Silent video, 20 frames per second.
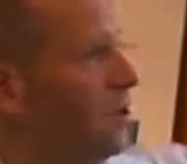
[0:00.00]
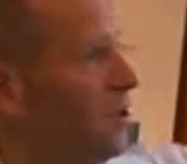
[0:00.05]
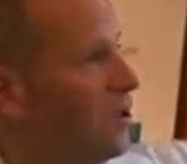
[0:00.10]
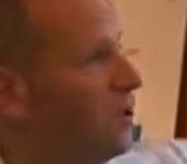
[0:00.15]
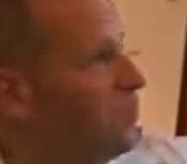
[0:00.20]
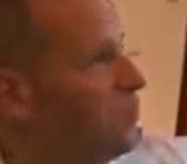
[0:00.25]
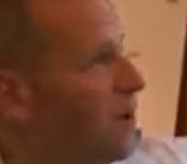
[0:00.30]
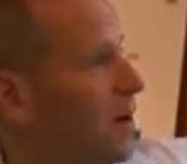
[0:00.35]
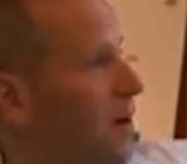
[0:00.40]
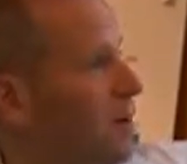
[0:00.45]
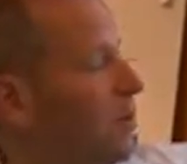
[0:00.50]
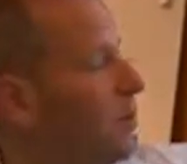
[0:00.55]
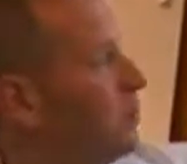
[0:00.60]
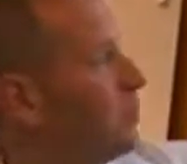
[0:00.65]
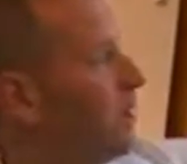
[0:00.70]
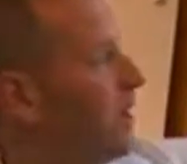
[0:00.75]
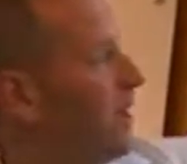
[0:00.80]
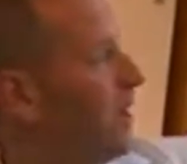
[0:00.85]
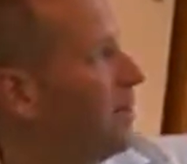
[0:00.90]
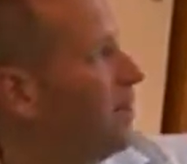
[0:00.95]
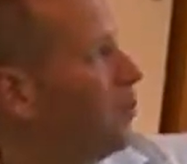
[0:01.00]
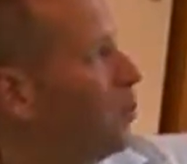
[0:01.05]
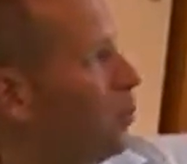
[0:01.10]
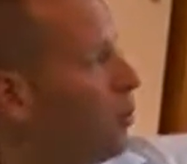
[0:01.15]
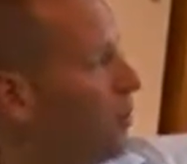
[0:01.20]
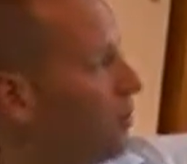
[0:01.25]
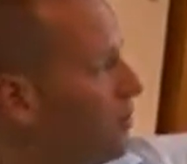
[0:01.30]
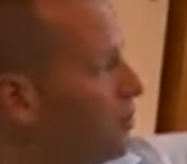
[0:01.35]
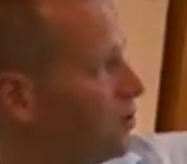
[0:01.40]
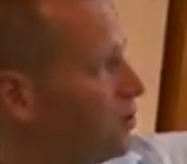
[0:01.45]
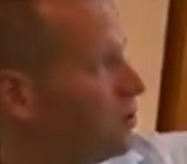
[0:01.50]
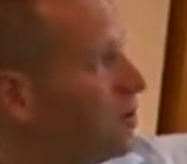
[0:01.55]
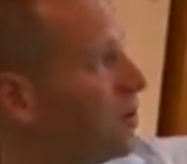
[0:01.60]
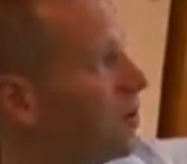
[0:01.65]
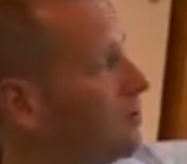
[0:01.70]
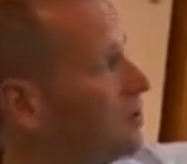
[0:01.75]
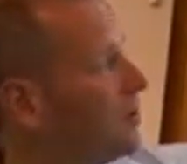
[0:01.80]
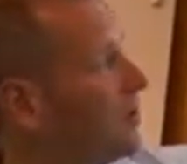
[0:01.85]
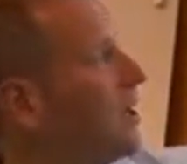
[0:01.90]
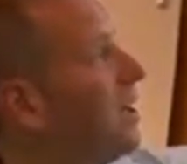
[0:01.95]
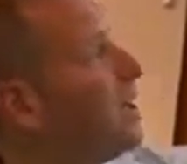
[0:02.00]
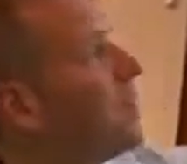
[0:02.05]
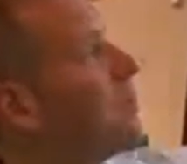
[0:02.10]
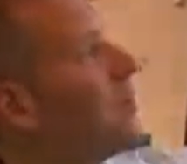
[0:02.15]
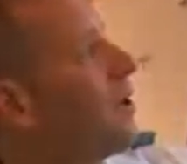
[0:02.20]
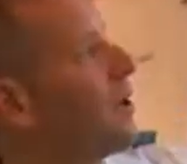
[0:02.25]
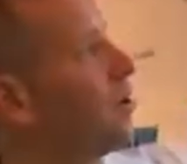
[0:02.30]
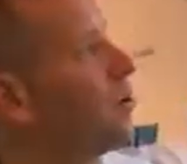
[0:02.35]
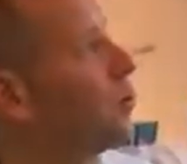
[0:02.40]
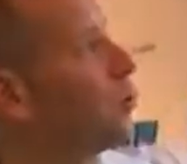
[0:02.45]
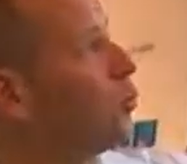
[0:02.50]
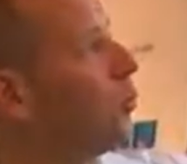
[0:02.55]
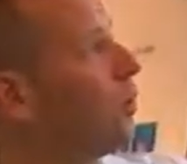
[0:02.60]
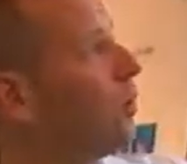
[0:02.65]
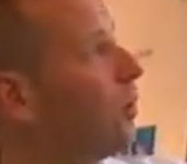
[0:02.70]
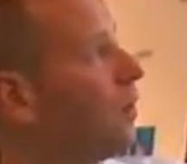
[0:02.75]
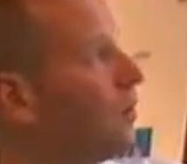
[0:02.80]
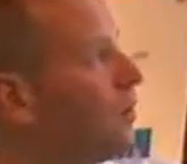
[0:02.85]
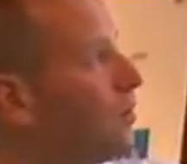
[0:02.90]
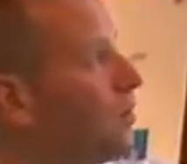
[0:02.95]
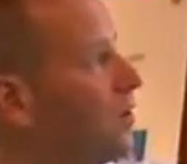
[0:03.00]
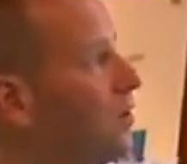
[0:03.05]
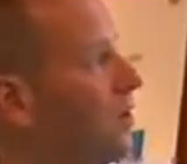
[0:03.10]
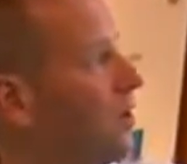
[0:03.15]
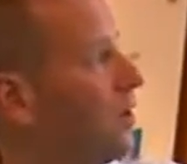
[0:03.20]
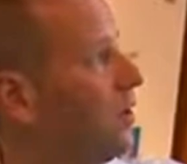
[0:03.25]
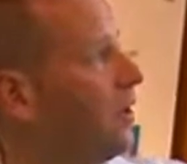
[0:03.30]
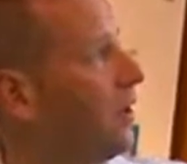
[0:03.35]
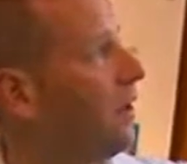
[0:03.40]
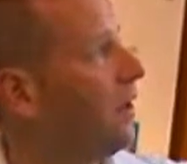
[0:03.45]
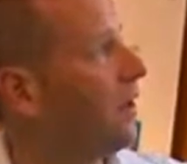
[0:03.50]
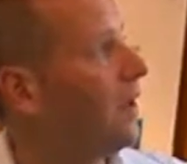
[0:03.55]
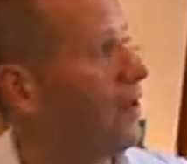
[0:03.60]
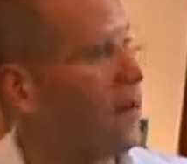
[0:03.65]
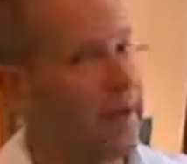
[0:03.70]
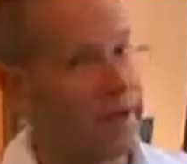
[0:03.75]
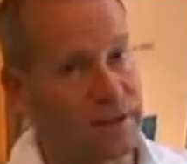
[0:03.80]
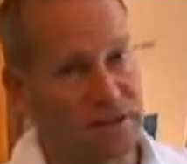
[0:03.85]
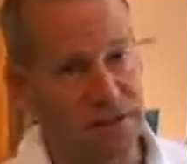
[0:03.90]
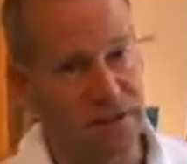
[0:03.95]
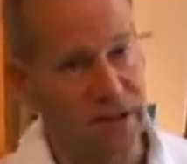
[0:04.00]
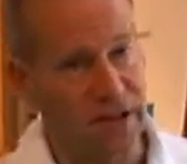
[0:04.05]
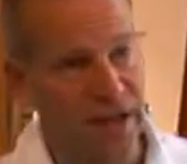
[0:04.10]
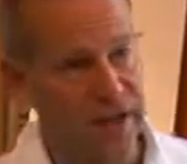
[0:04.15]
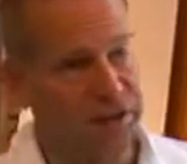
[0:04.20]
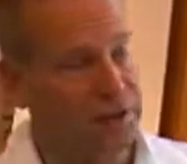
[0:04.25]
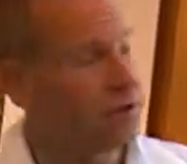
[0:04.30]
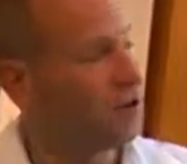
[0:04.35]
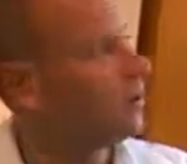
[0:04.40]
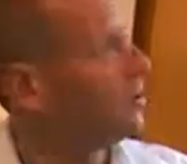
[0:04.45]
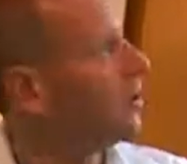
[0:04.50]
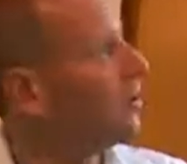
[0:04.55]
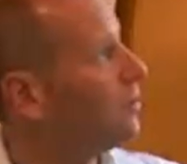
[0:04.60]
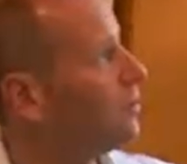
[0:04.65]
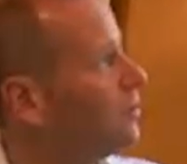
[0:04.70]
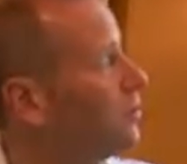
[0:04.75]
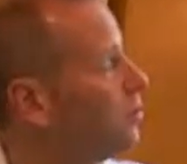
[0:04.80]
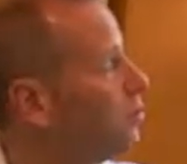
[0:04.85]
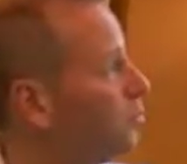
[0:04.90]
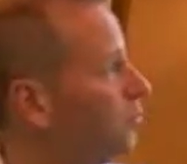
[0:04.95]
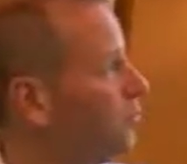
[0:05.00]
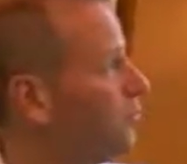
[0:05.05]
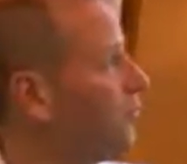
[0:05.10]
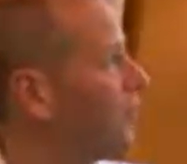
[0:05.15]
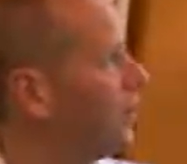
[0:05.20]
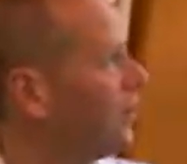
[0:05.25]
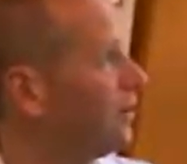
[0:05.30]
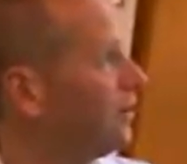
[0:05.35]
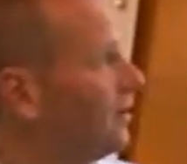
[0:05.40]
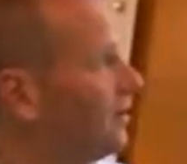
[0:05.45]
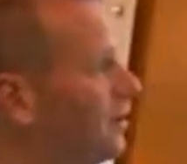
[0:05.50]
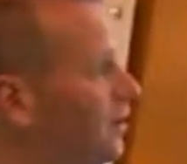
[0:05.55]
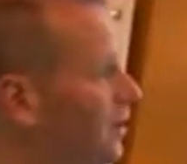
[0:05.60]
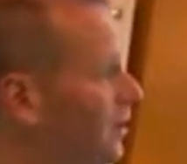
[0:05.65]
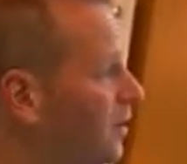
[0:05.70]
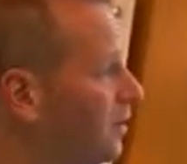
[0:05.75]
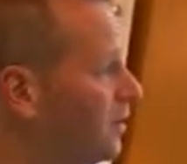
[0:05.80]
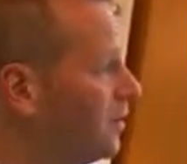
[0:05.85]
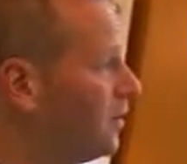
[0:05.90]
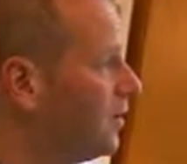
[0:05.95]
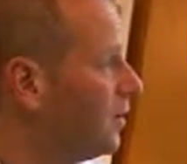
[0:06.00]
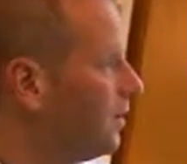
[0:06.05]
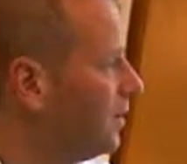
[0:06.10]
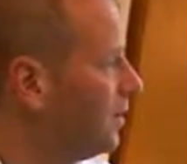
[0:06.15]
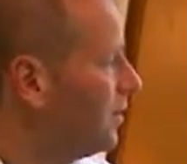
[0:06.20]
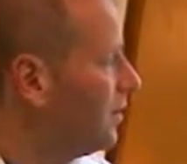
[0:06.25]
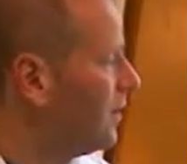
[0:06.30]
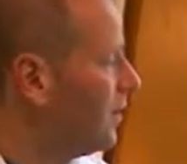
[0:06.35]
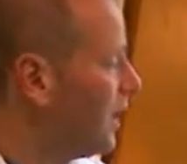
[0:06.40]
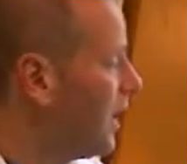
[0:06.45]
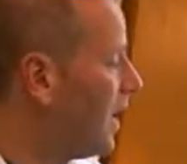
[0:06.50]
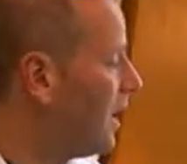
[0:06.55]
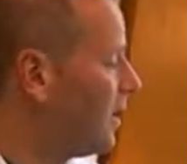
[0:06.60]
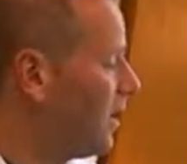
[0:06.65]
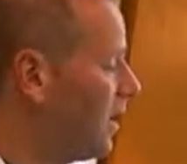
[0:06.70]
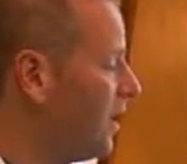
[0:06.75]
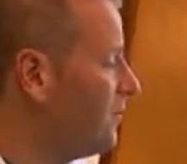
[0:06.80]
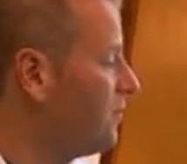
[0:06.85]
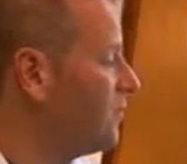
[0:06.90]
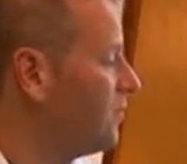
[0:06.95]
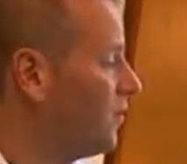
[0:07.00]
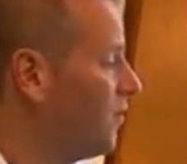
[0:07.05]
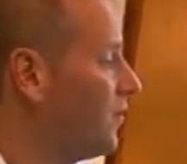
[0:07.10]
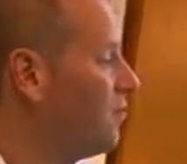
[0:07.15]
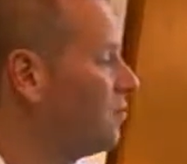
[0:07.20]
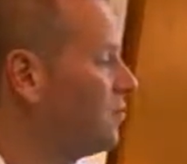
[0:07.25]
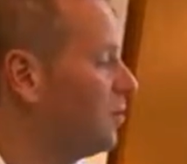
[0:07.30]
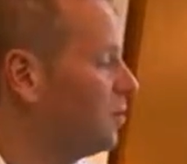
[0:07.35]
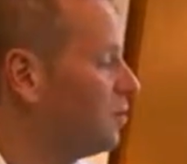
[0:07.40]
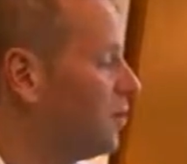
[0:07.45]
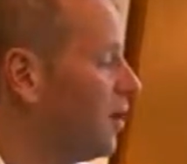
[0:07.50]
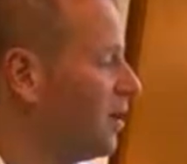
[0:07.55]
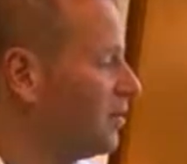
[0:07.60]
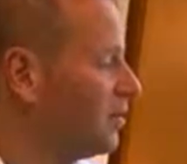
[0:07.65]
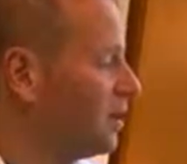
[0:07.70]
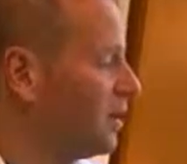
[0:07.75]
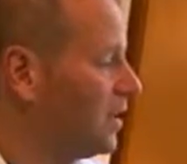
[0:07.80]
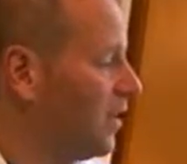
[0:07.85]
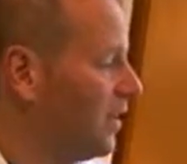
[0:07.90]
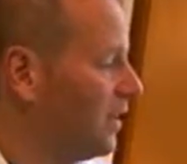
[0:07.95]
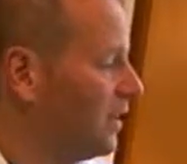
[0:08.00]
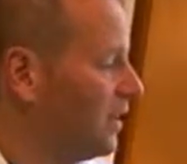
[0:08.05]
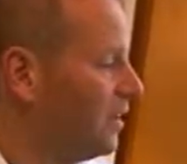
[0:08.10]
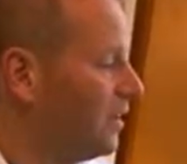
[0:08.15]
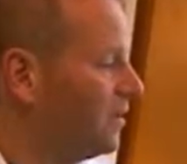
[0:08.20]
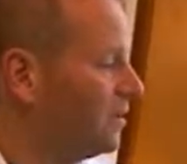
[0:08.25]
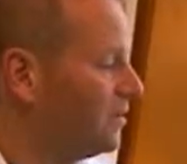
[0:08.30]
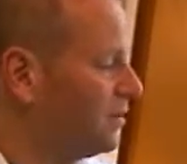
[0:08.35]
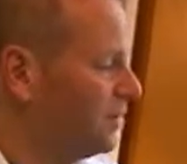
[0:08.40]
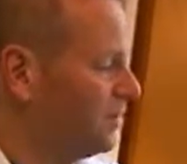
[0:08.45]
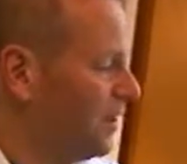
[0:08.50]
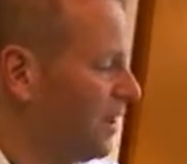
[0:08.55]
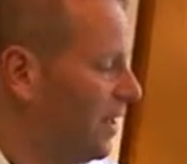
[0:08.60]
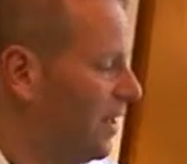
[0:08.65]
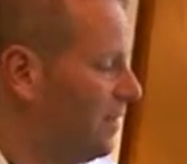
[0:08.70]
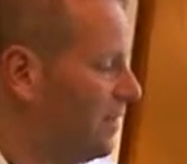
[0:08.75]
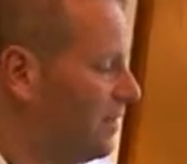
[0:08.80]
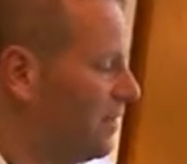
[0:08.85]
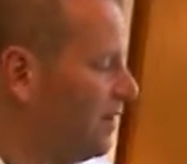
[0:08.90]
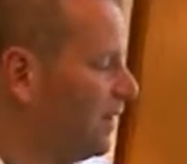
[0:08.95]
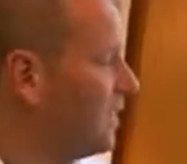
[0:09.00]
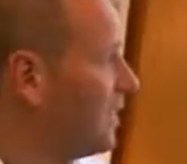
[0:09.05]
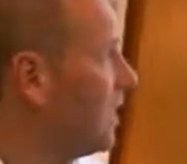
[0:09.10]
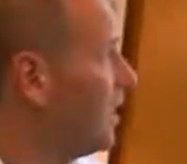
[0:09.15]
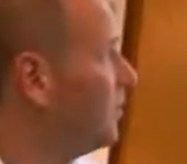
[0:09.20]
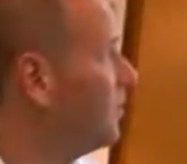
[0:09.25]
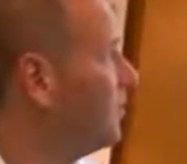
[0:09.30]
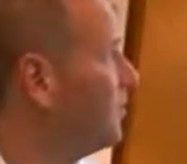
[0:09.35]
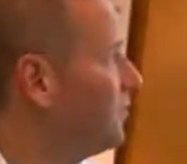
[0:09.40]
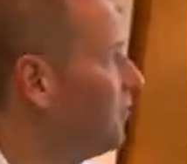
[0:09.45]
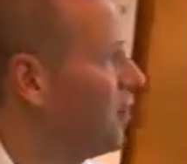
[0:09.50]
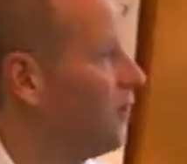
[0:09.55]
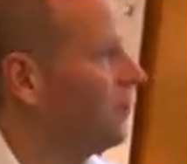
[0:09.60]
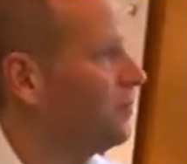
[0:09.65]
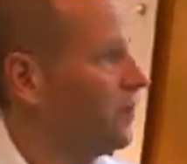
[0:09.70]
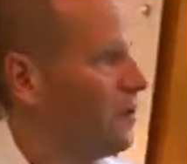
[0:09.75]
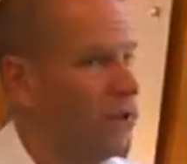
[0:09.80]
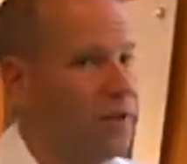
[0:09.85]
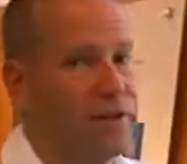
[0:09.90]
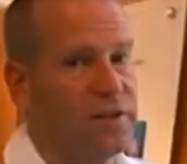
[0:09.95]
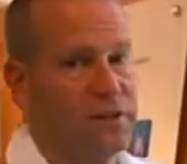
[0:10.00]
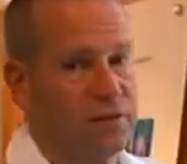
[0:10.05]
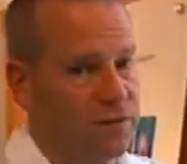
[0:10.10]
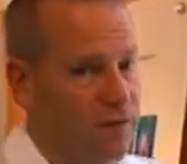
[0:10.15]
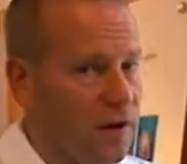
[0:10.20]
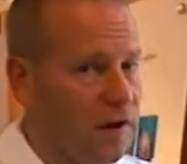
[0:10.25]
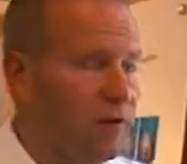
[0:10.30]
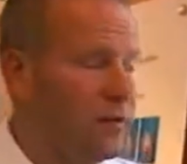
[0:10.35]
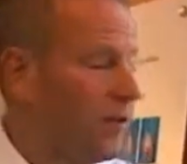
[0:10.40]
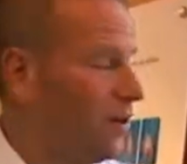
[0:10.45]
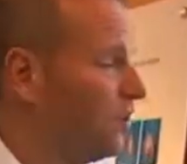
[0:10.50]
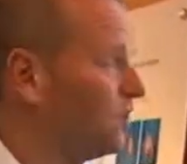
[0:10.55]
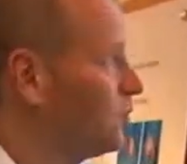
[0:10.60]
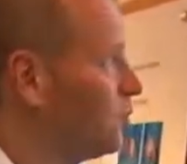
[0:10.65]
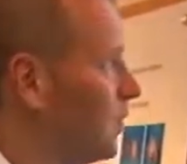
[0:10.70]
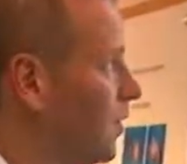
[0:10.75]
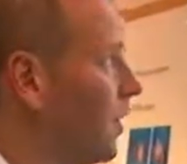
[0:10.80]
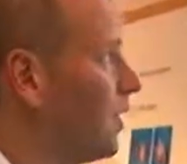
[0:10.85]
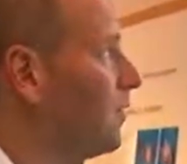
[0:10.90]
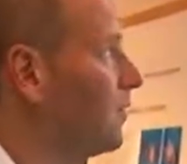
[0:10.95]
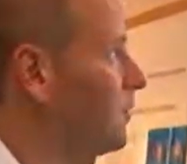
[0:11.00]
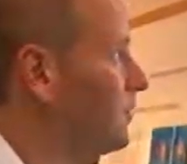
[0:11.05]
He's probably implanted more of these pumps than anybody in the world, and as such, you know, is a perfect guy to have involved in a project like this, and anything that I'm involved in, he's involved in as well.